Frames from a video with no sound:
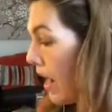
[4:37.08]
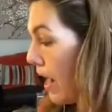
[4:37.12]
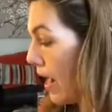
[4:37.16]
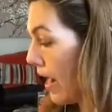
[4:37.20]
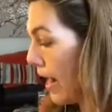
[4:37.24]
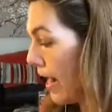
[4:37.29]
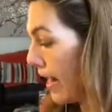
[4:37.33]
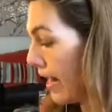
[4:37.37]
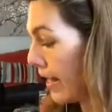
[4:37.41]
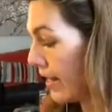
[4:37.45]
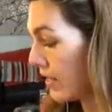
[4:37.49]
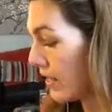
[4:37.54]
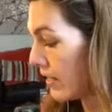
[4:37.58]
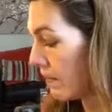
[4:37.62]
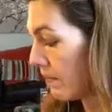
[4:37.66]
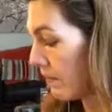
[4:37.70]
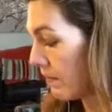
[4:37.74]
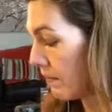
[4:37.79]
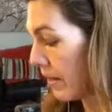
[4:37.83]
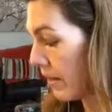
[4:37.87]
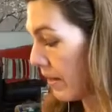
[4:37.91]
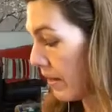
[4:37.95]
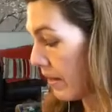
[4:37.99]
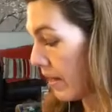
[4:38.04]
is
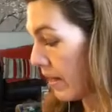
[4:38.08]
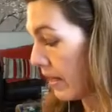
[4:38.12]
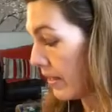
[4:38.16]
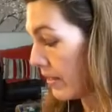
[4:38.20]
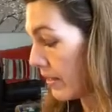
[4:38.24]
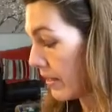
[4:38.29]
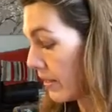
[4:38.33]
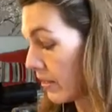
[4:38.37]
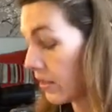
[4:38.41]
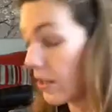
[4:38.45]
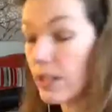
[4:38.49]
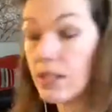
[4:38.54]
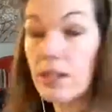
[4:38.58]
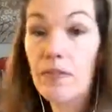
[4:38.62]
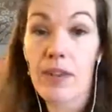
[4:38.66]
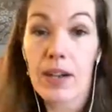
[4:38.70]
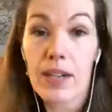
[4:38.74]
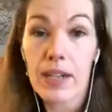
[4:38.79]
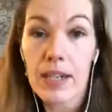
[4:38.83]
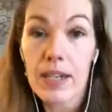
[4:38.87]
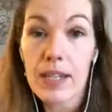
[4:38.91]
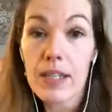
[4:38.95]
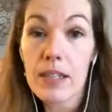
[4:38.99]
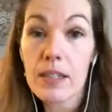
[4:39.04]

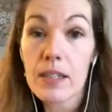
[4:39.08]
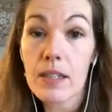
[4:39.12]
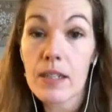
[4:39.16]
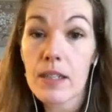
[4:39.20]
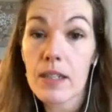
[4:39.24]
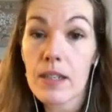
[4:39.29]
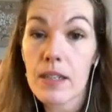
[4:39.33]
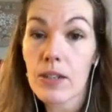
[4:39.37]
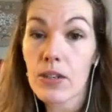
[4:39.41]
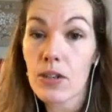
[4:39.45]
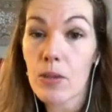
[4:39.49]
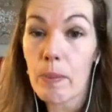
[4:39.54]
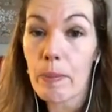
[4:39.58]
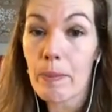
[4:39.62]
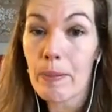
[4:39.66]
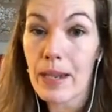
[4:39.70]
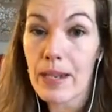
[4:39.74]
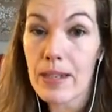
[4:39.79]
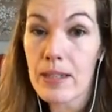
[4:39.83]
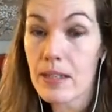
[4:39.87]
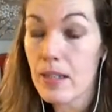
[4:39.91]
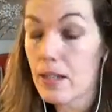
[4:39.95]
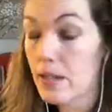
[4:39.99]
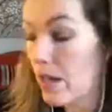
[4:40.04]
certified, you'll be
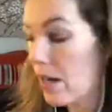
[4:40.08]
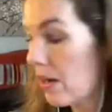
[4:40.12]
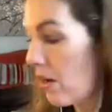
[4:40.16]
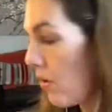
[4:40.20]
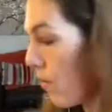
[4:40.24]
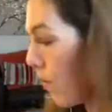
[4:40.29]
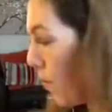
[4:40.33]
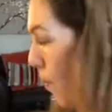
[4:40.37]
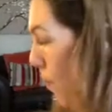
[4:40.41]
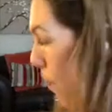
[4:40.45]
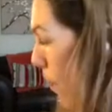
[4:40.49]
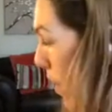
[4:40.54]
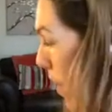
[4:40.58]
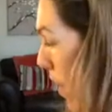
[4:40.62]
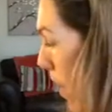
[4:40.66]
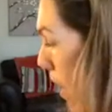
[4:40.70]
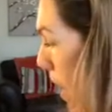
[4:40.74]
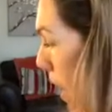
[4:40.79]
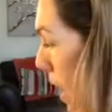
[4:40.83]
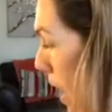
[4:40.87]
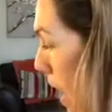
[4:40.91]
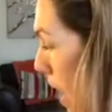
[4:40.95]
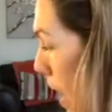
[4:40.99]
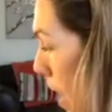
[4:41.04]
pleased to know,
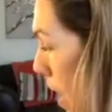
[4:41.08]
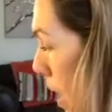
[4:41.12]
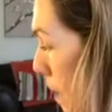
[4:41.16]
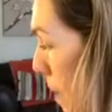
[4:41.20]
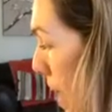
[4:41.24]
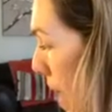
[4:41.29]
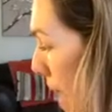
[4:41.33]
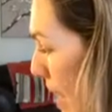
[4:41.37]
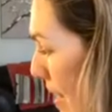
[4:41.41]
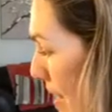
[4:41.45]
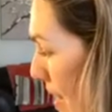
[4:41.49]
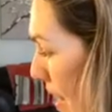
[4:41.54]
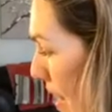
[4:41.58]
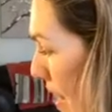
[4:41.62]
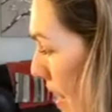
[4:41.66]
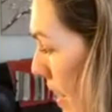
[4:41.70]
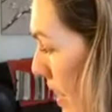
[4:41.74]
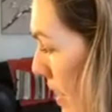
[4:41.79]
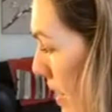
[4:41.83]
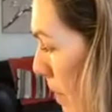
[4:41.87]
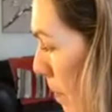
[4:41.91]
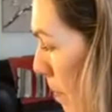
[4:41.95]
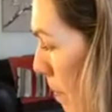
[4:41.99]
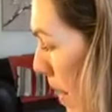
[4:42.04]
as
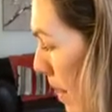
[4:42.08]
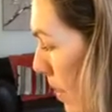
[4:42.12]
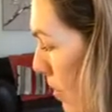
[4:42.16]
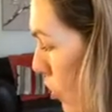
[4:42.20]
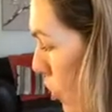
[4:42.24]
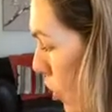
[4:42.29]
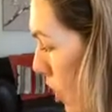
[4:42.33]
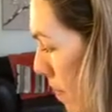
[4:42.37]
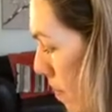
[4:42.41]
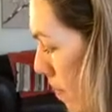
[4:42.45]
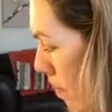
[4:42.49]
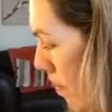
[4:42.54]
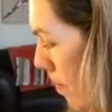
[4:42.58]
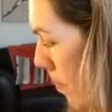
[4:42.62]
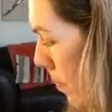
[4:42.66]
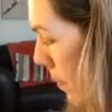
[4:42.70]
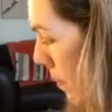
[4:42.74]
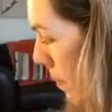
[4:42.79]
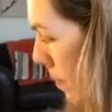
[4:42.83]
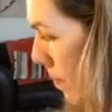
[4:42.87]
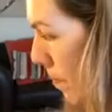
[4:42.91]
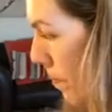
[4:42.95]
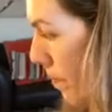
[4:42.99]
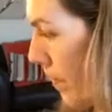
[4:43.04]
is MailChimp.
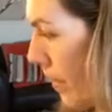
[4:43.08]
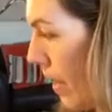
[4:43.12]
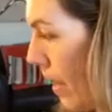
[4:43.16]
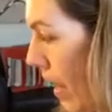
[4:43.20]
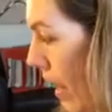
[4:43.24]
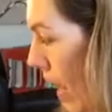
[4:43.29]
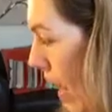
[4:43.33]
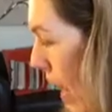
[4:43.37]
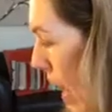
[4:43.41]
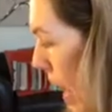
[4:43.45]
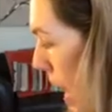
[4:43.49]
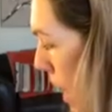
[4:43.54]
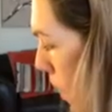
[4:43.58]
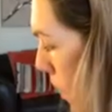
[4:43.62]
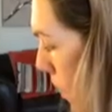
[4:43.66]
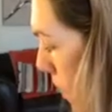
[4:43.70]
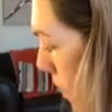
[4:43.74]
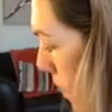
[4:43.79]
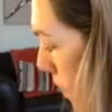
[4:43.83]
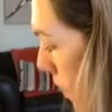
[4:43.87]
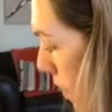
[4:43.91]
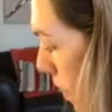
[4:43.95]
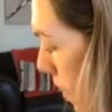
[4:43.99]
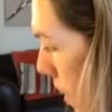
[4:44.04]

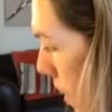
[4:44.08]
However,